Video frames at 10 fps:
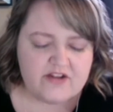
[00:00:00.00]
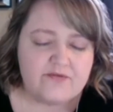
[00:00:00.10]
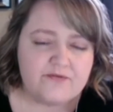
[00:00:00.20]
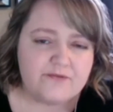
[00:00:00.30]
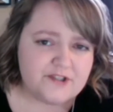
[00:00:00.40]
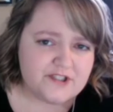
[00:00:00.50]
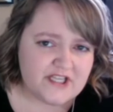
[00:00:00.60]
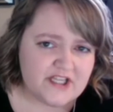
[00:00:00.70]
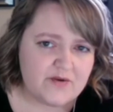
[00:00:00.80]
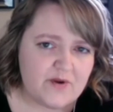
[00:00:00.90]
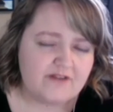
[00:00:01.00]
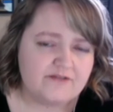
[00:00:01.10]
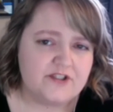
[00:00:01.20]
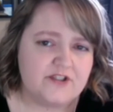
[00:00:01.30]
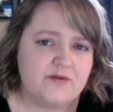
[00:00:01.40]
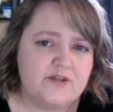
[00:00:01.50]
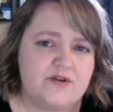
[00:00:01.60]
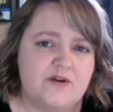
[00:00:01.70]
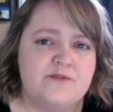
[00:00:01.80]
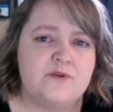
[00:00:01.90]
The first thing that you have to do is
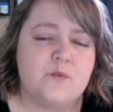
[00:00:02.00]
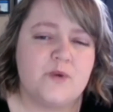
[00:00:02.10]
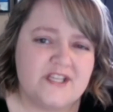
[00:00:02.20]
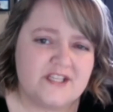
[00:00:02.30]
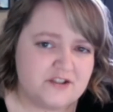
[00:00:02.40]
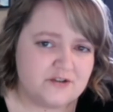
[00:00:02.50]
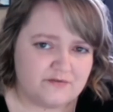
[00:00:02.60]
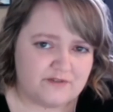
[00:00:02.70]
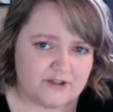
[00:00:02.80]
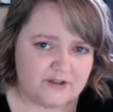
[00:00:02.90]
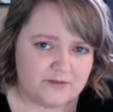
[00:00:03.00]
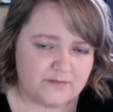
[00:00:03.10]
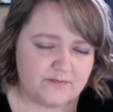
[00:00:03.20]
you have to witness your fear.